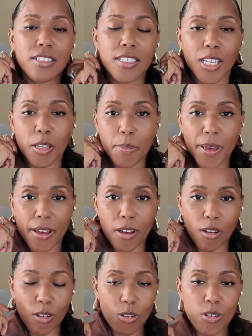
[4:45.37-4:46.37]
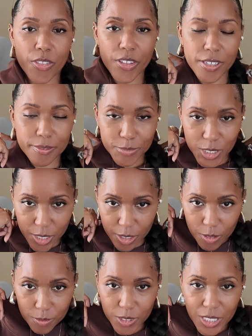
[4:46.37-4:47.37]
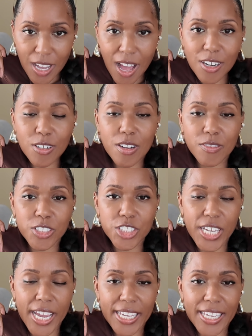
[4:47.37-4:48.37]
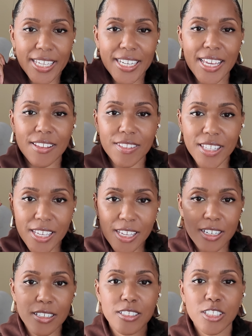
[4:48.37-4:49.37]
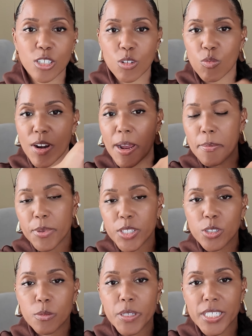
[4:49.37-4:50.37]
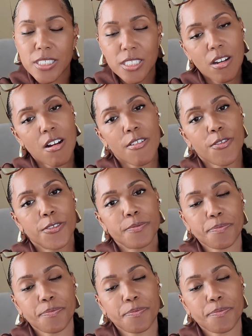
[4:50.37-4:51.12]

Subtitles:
the lapel or the, the collar of your jacket, and then, wrap your big scarf.